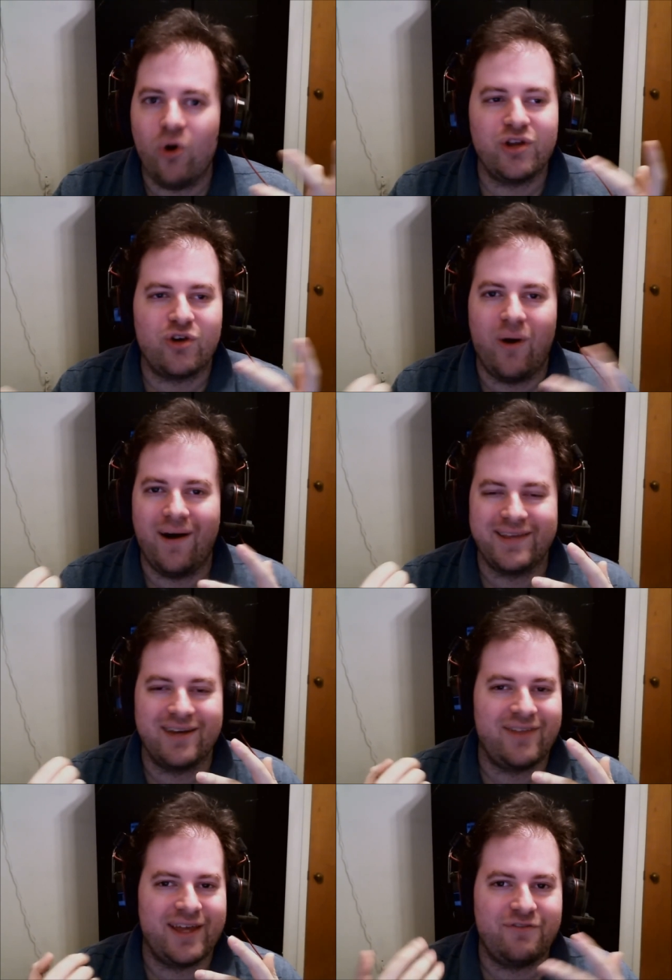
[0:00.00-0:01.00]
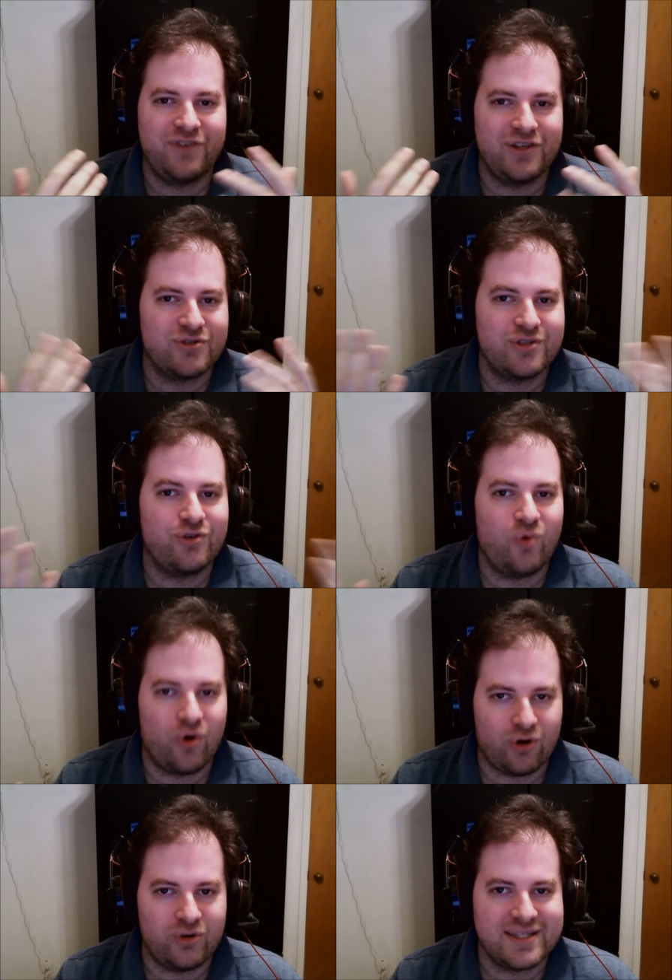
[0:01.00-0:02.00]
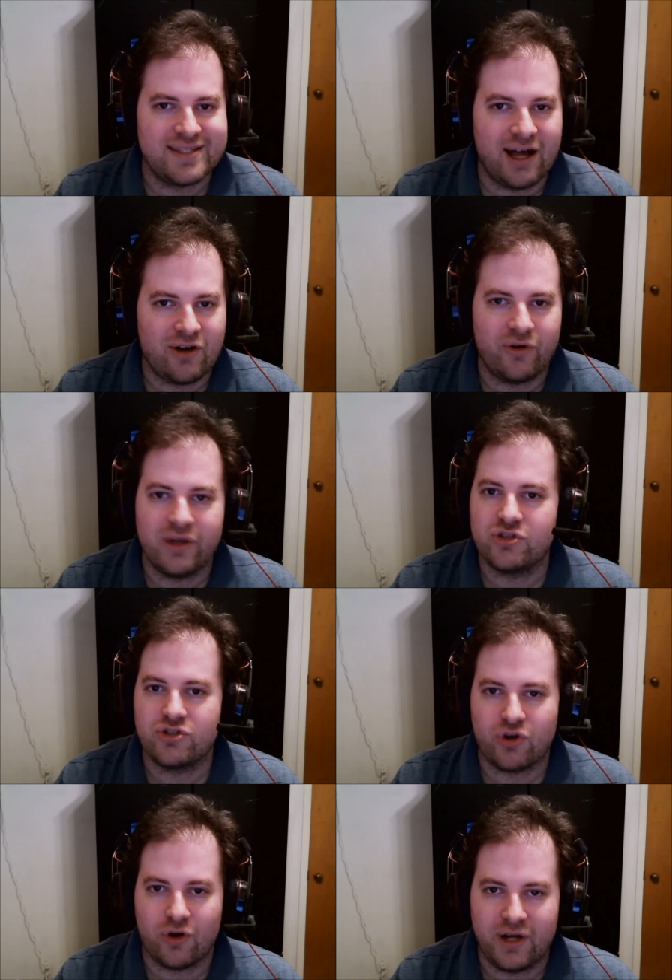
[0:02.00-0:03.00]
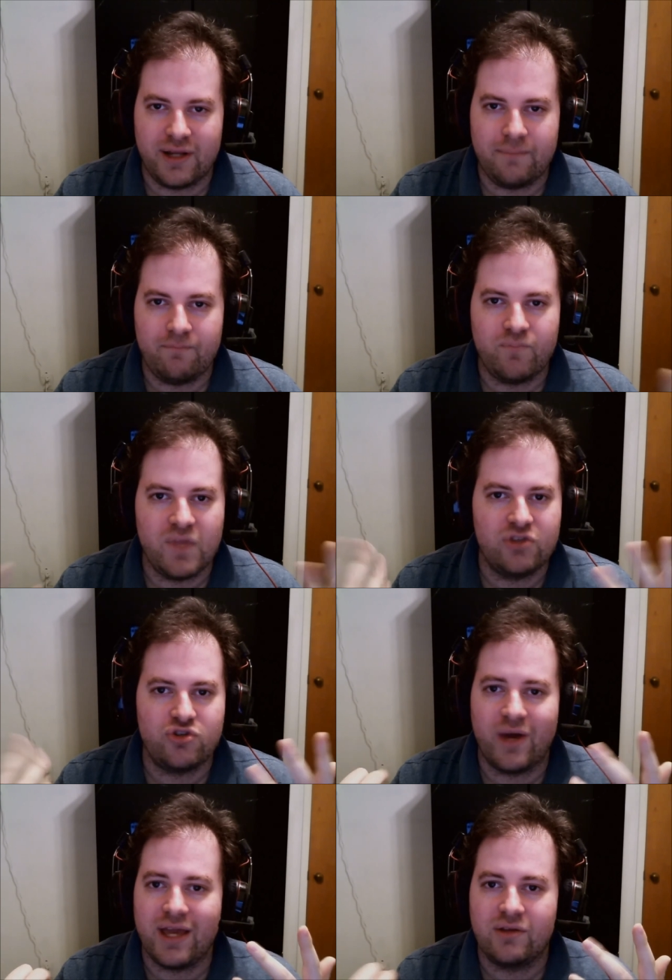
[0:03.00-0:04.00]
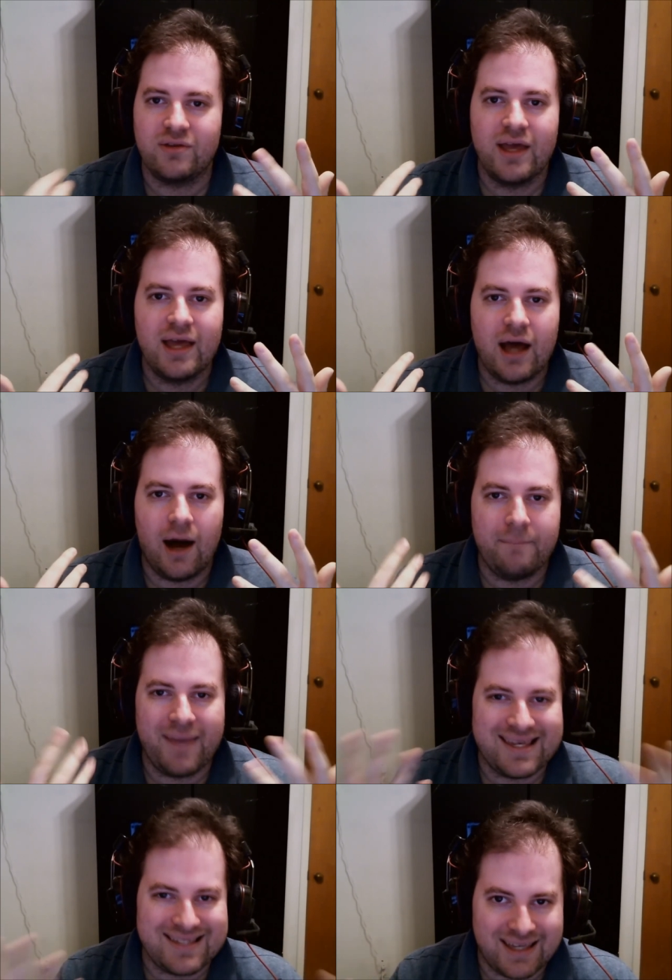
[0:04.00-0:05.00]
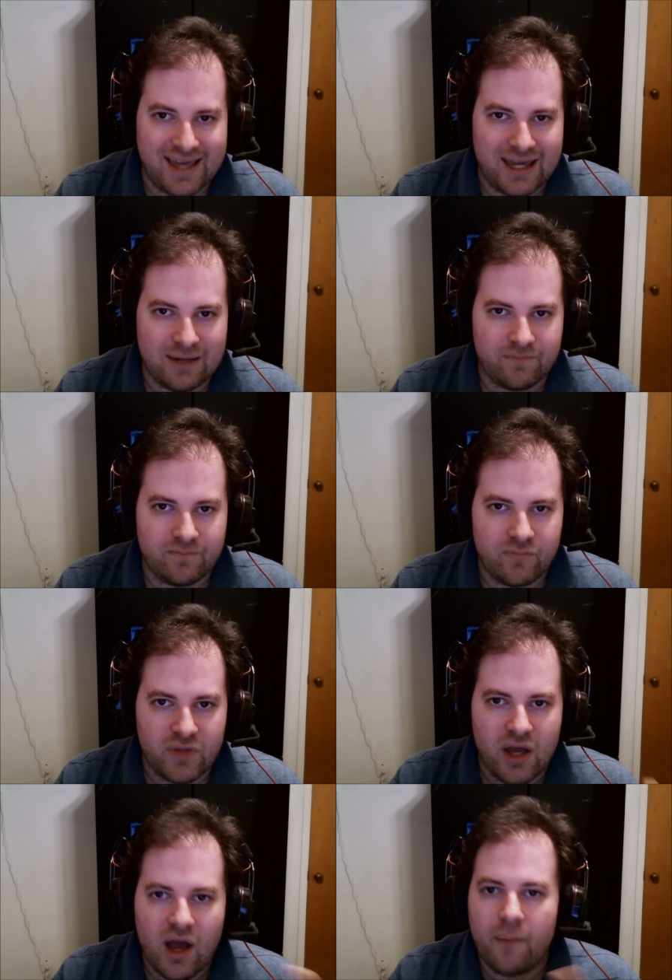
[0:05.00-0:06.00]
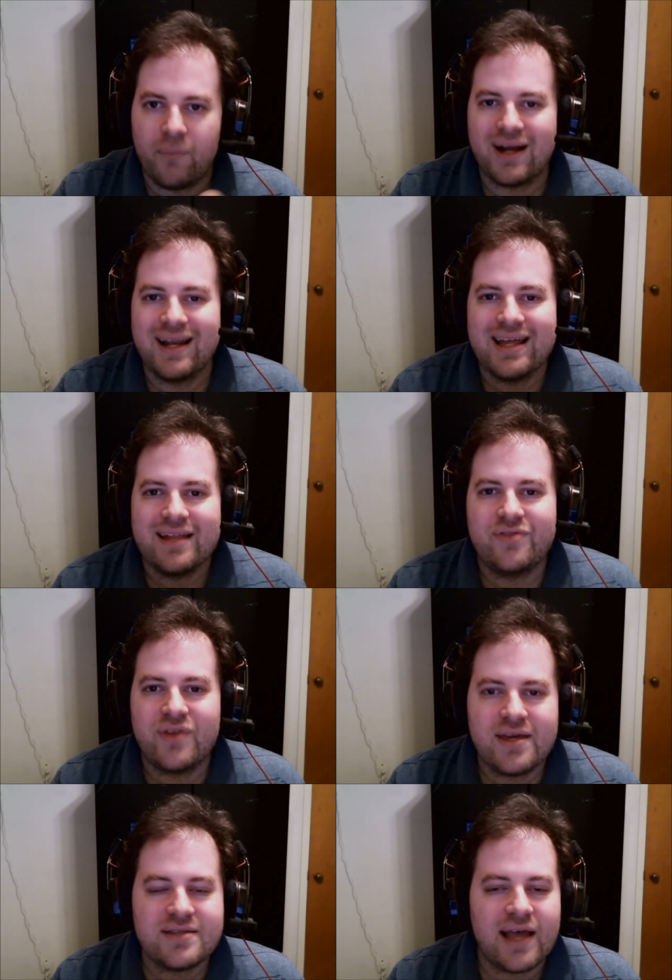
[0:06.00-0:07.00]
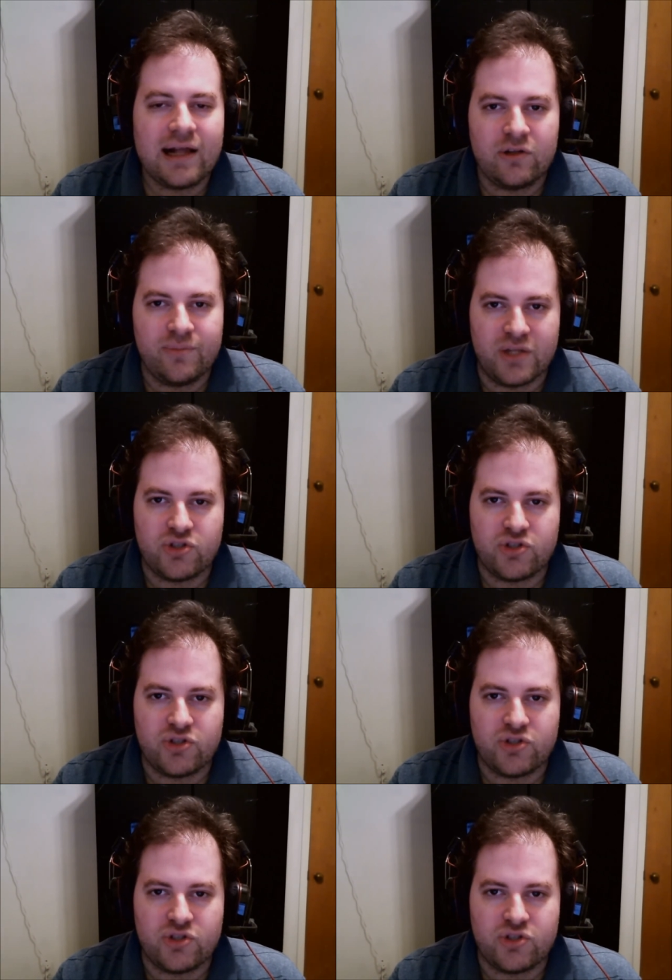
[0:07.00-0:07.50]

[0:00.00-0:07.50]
quality of life features in the world is not going to turn it into a amazing game. But these elements are